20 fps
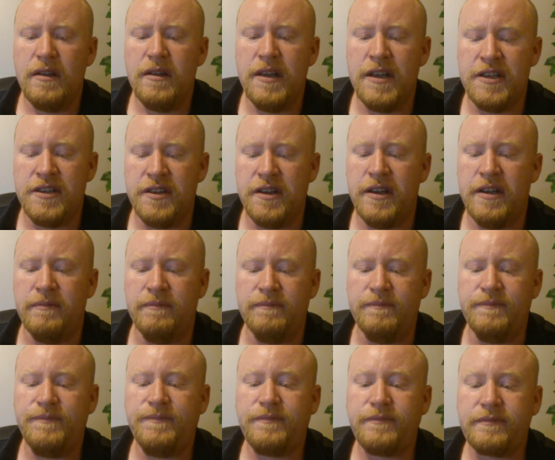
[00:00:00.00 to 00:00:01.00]
It's
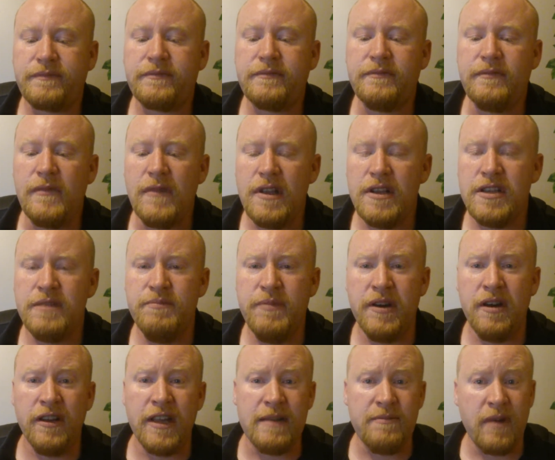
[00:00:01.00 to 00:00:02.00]

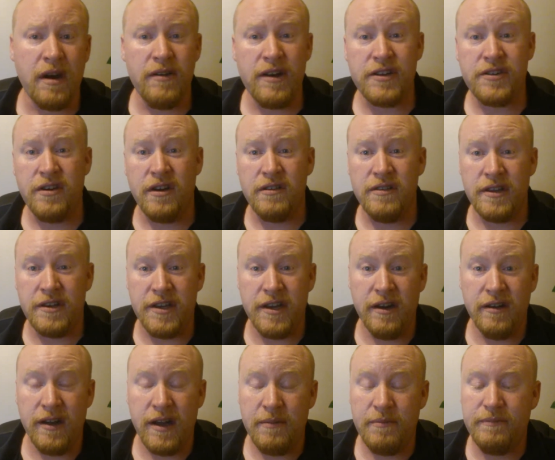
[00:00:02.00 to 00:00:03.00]
building. I'm already starting to
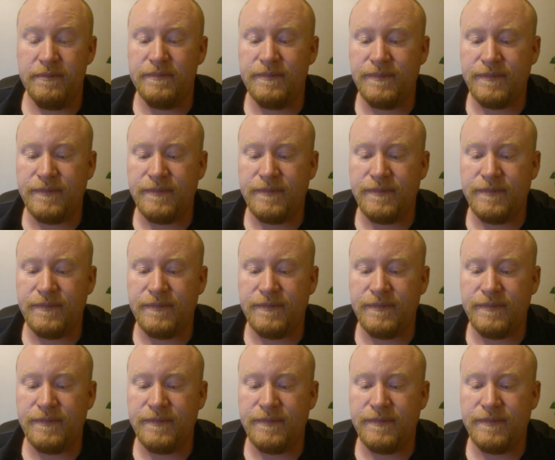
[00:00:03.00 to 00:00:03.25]
tear up.